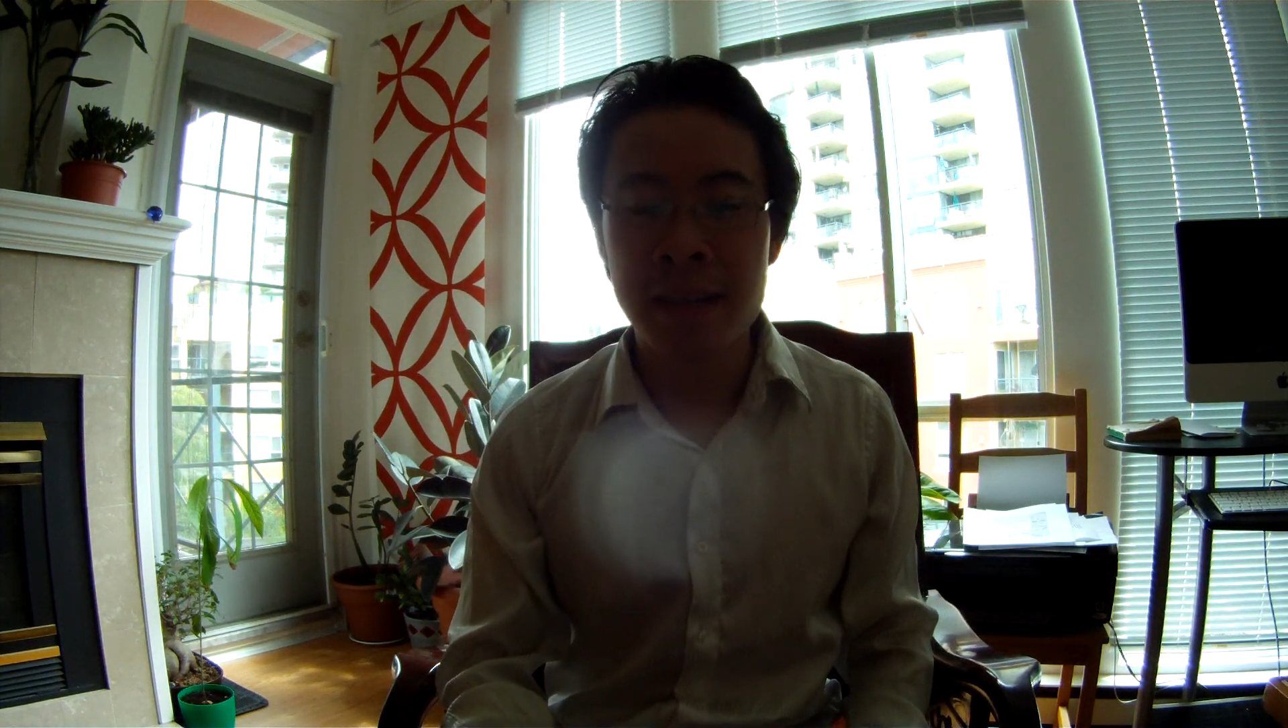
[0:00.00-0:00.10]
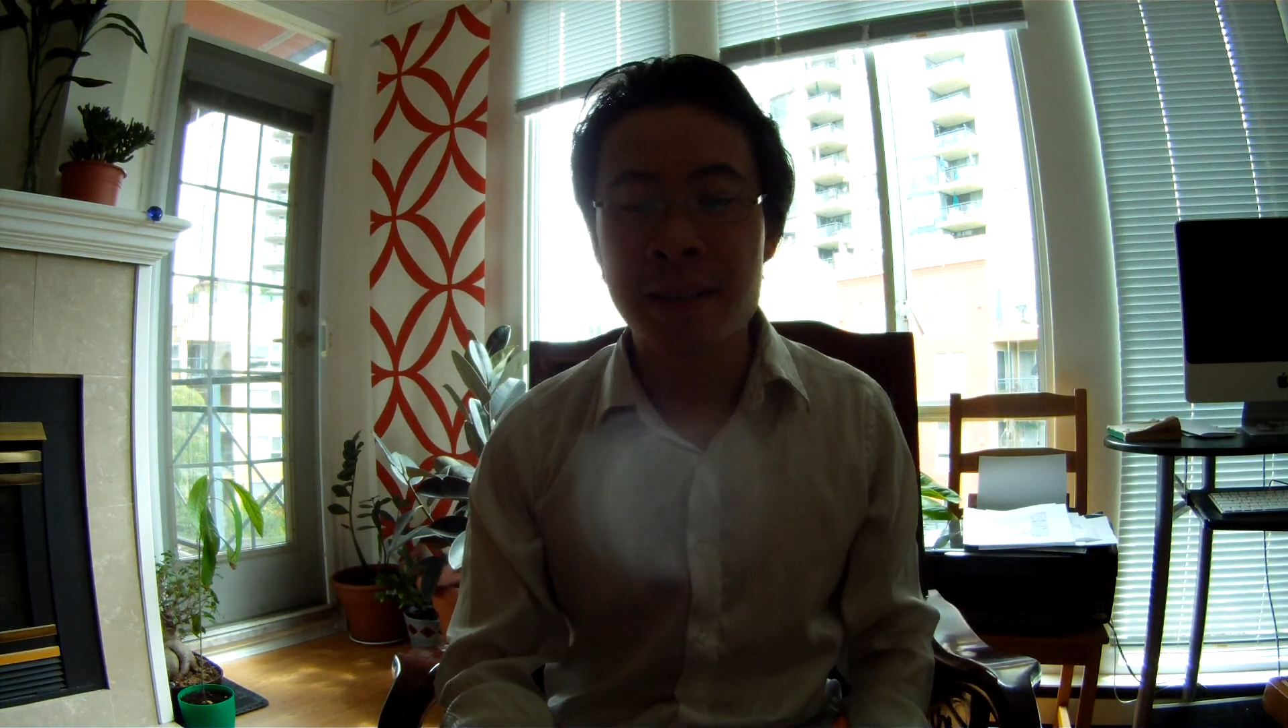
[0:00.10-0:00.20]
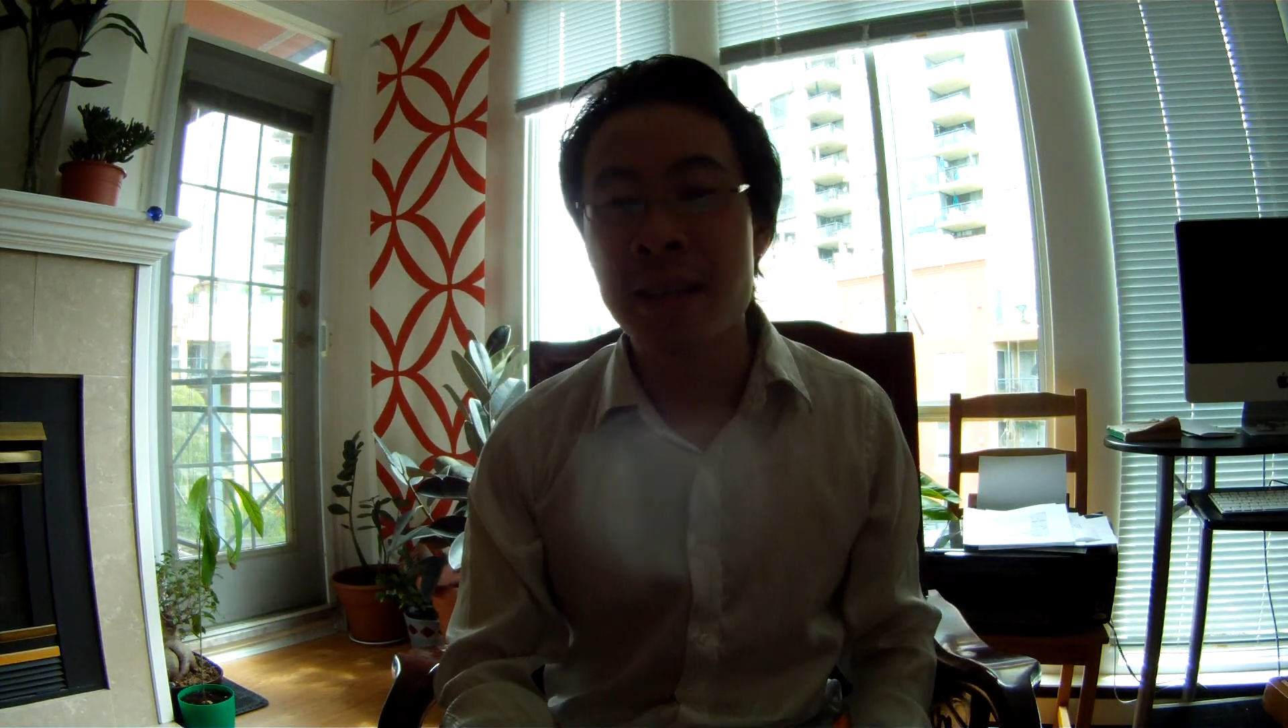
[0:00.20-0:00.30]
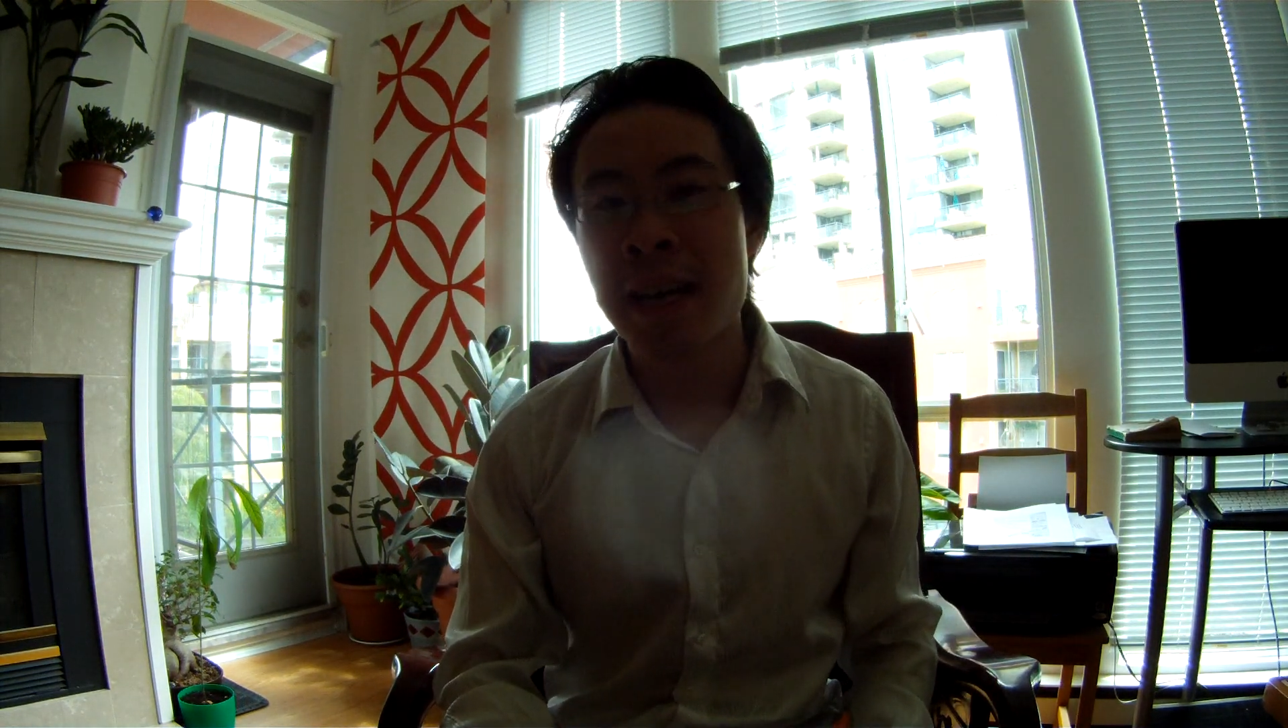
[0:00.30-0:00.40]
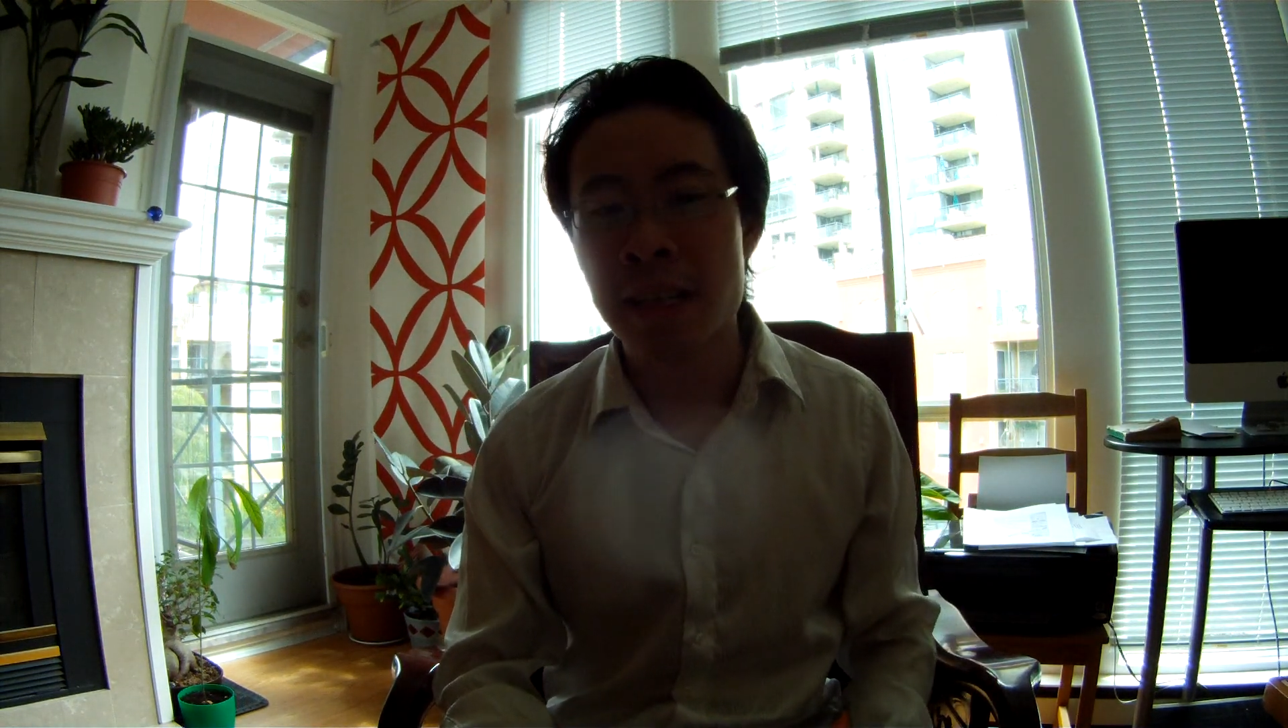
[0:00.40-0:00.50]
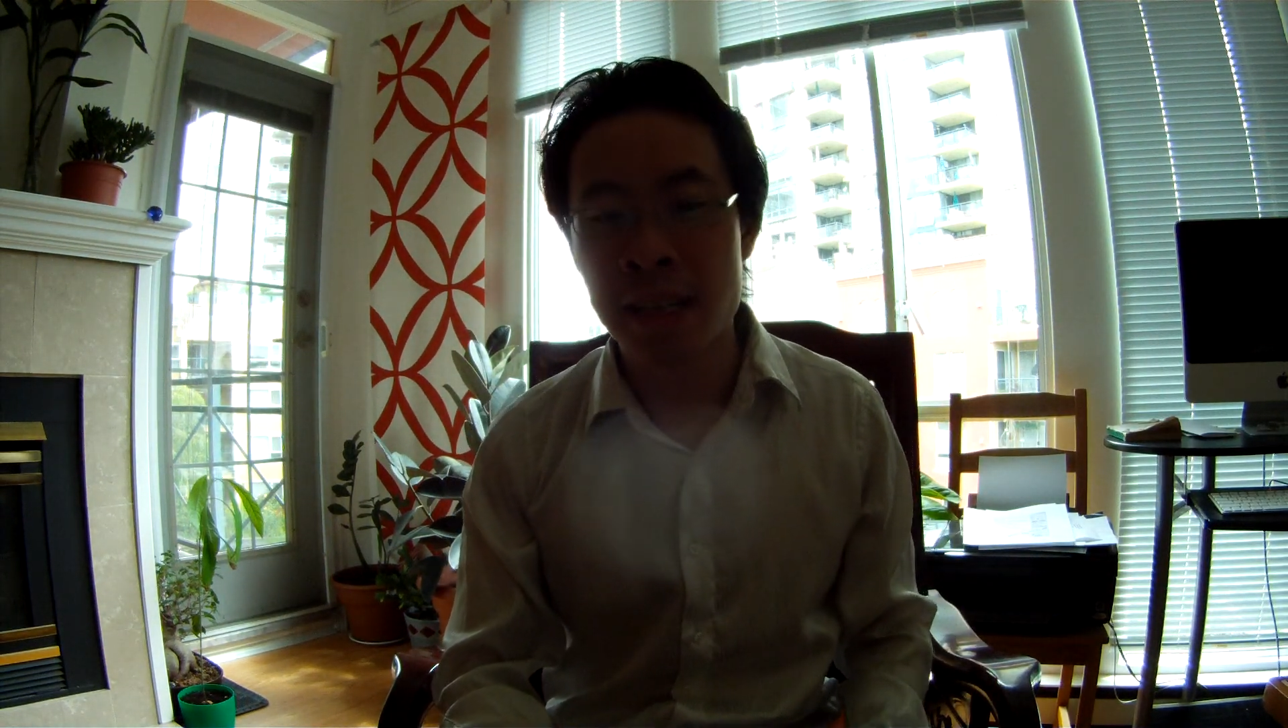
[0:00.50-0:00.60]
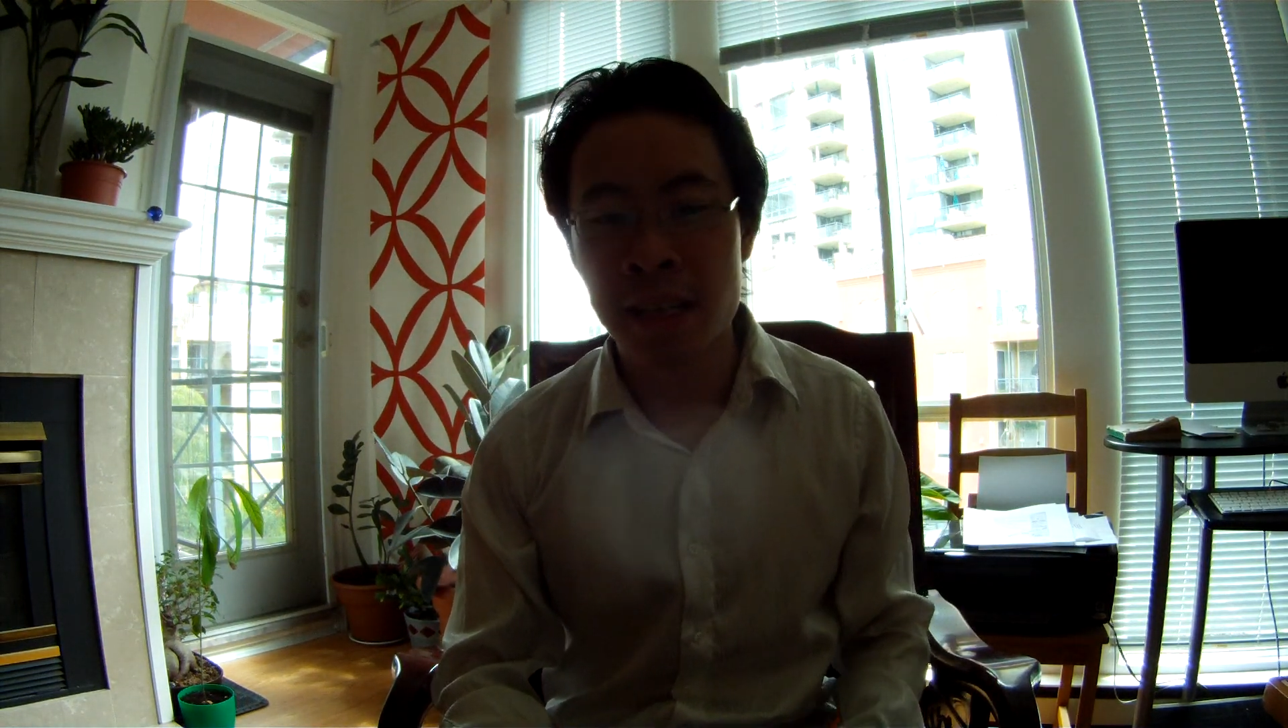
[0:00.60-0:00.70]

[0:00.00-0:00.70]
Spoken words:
today I actually